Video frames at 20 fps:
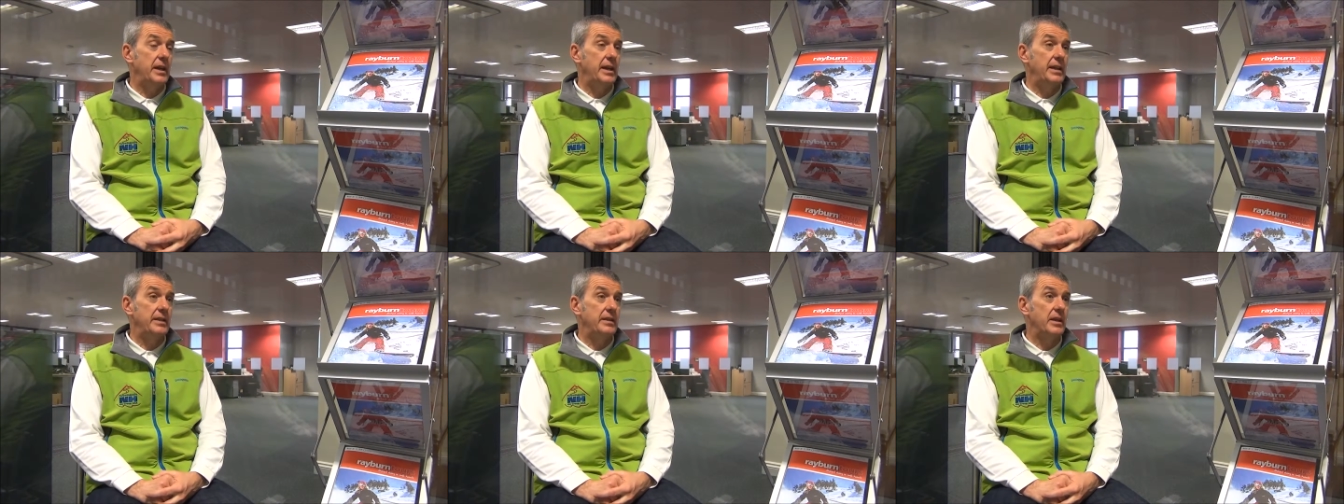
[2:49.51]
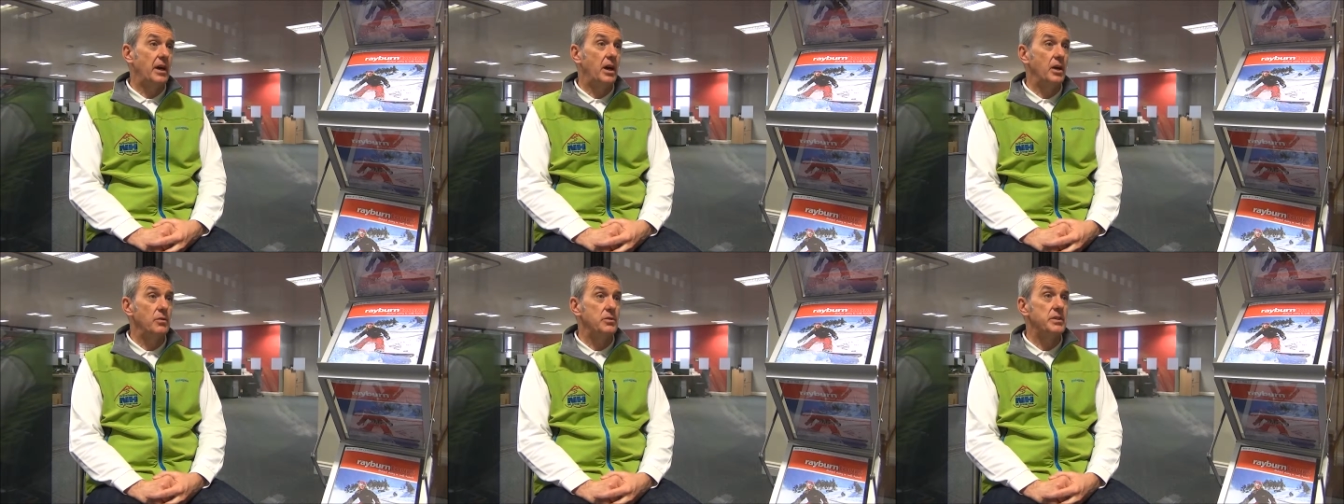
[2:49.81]
in
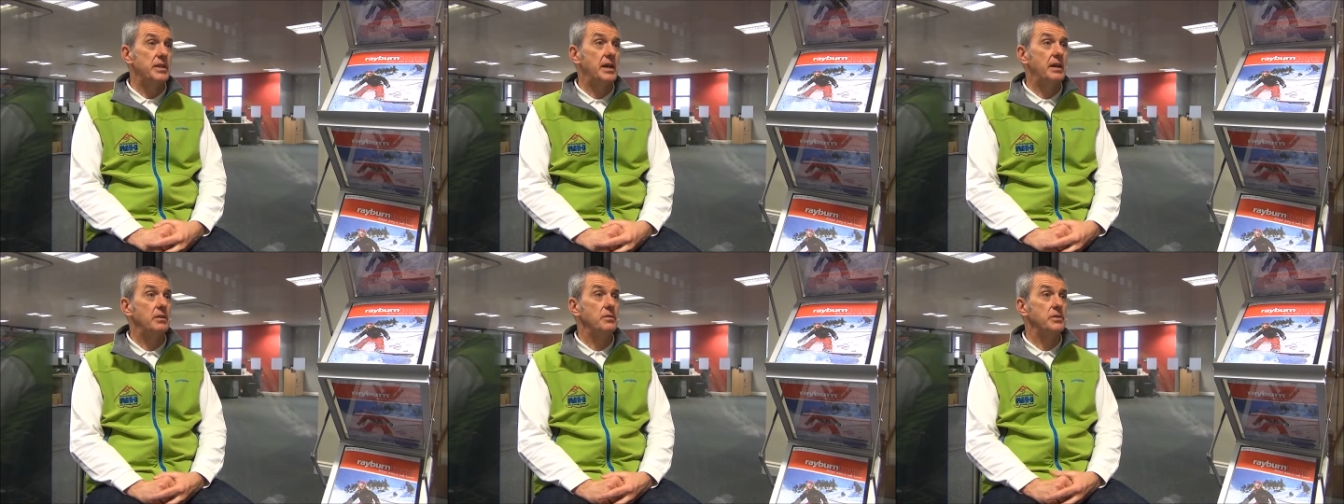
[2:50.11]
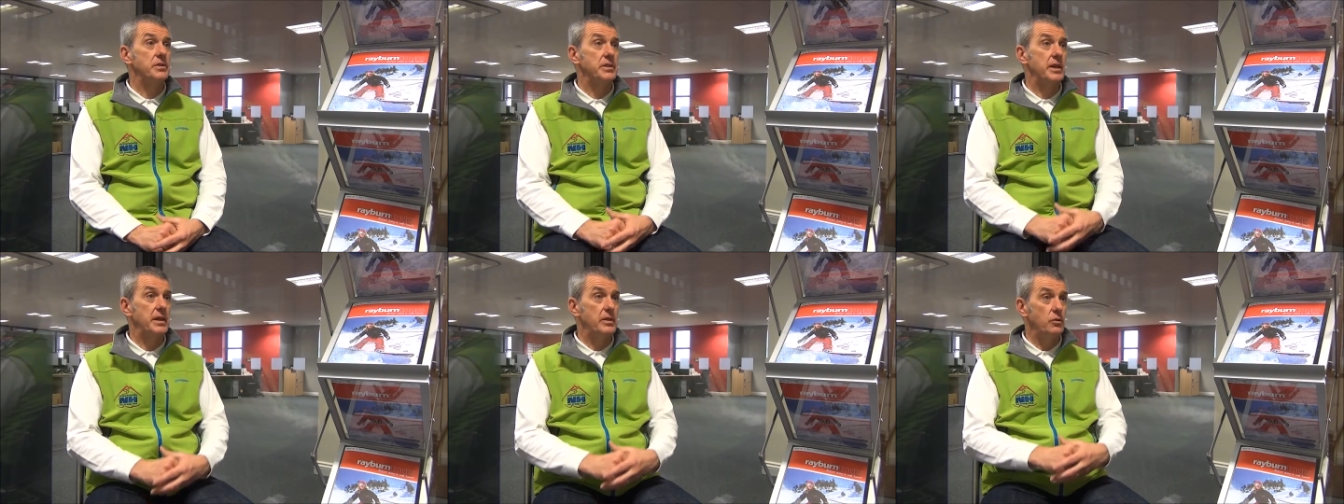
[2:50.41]
the
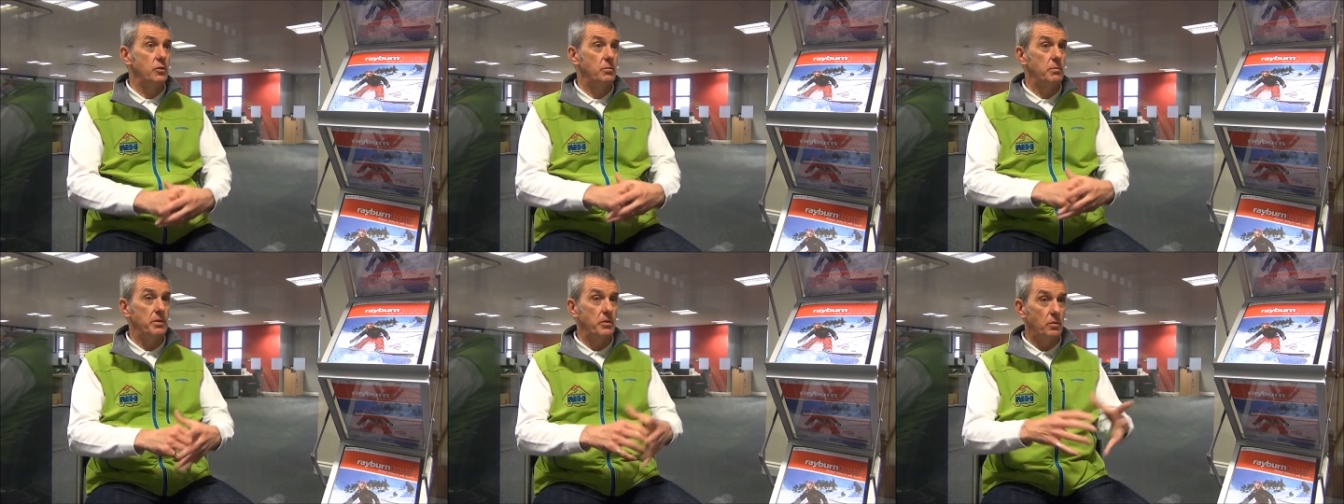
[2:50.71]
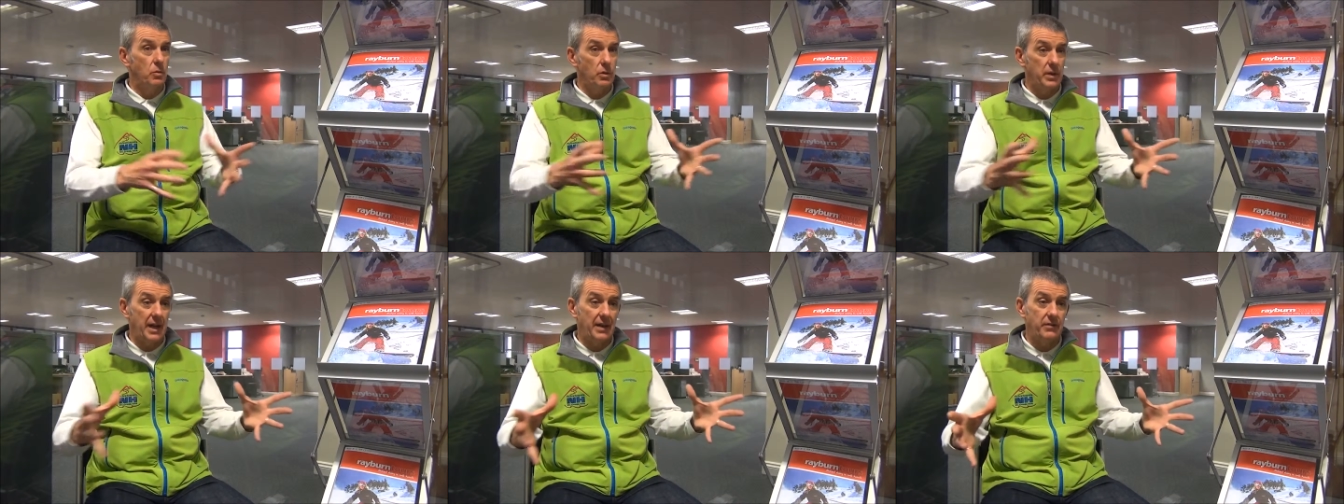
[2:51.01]
hotels, they normally
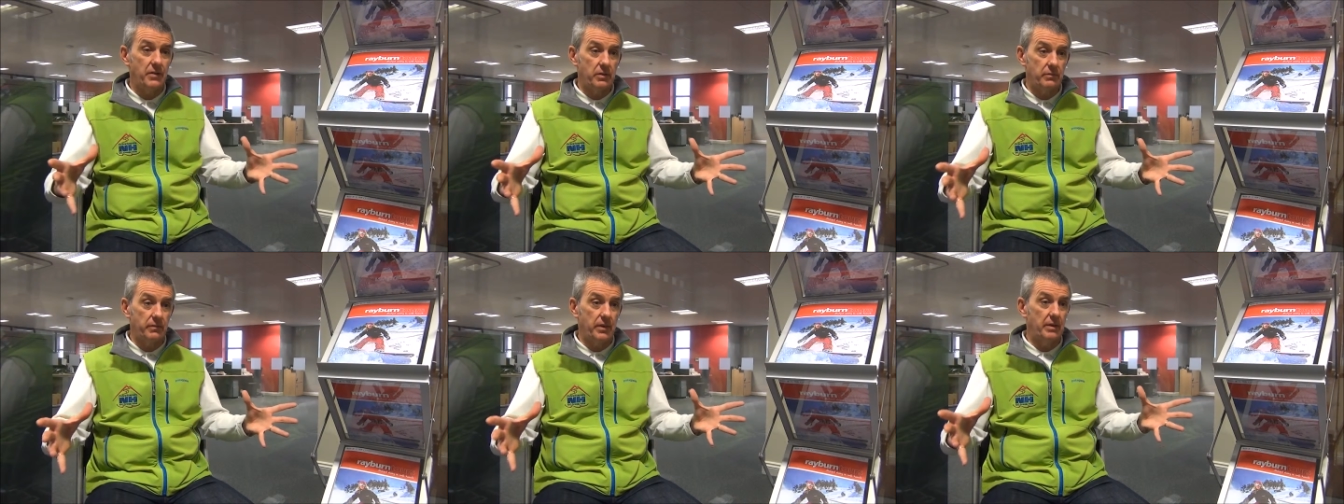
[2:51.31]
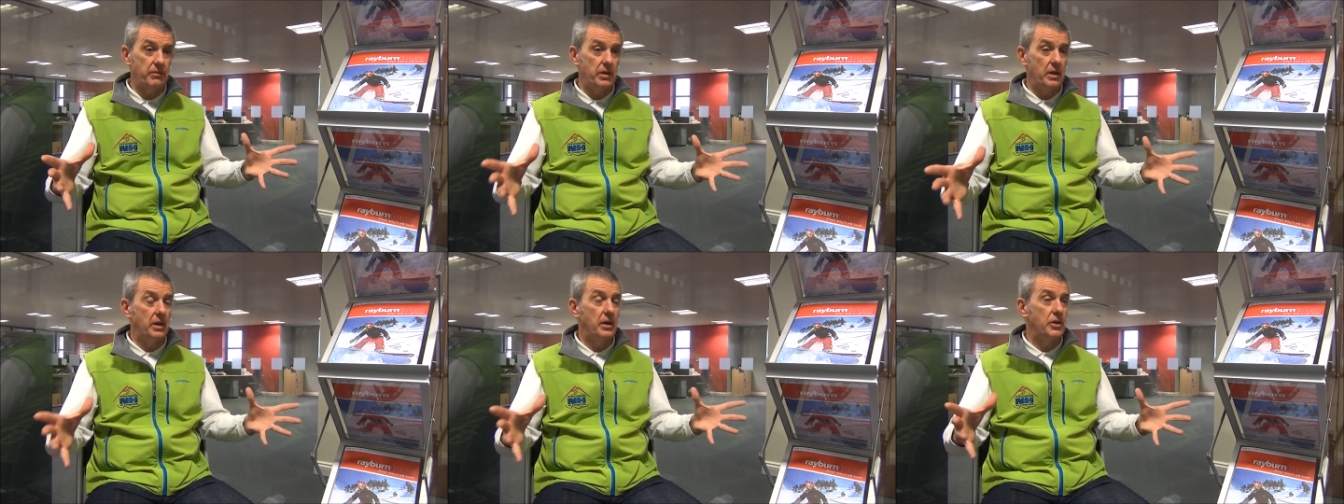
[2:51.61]
all have a
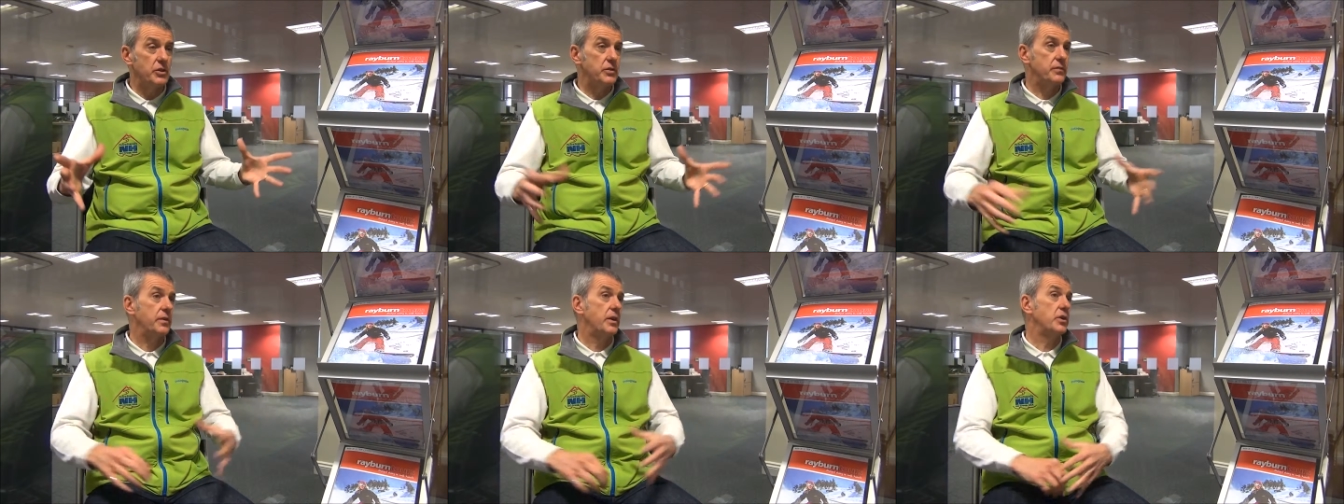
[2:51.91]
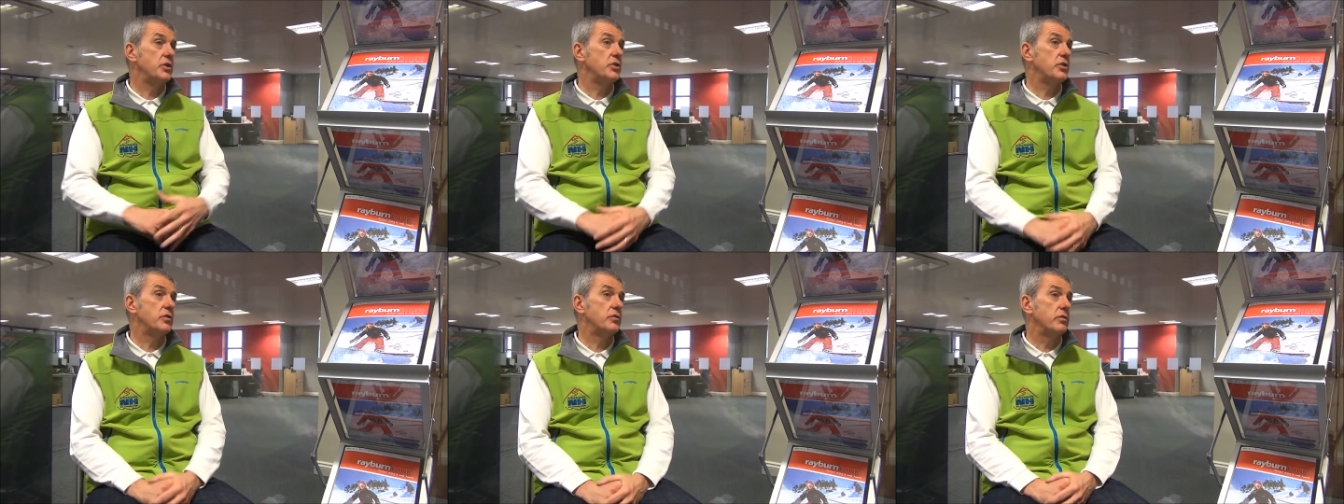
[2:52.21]
very large
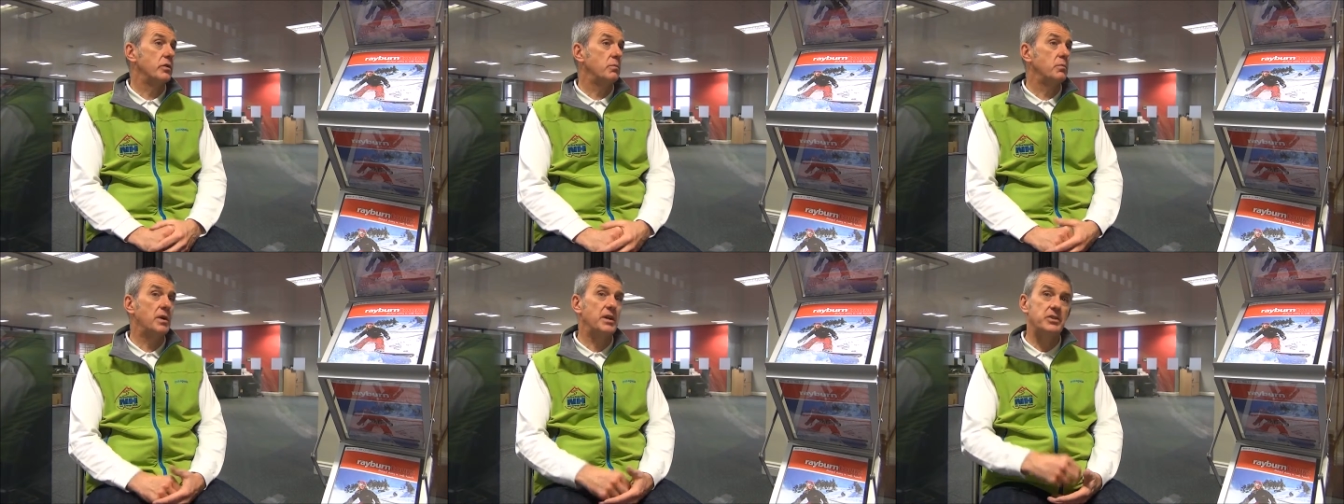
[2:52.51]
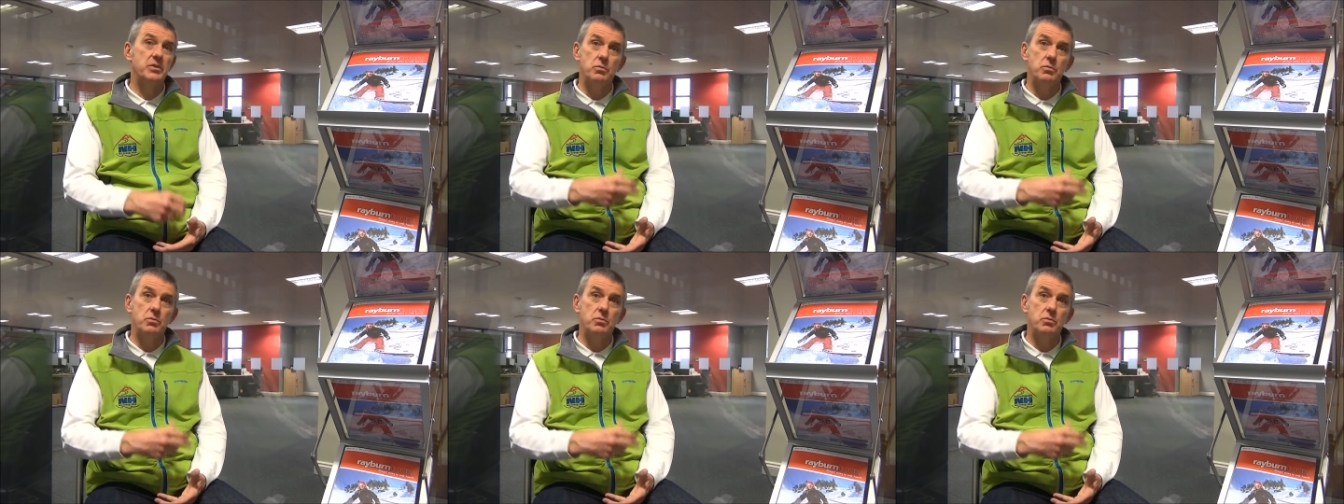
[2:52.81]
function room where,